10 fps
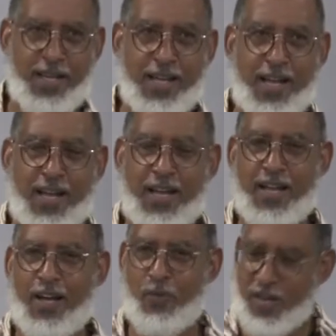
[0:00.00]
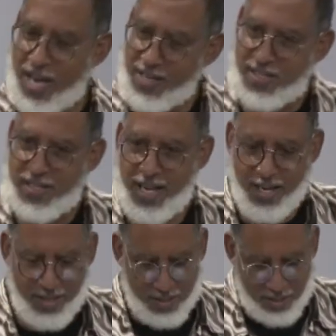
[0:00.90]
Ah, we got to
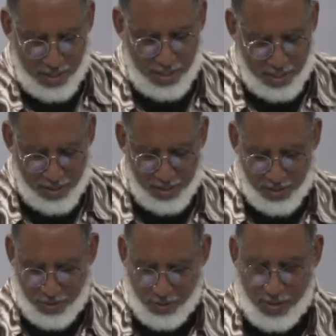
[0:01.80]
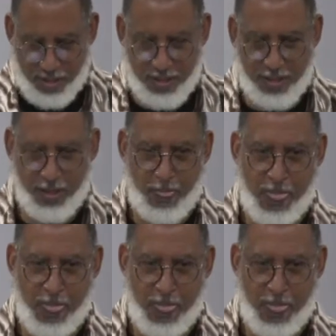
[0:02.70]
say, son, daughter,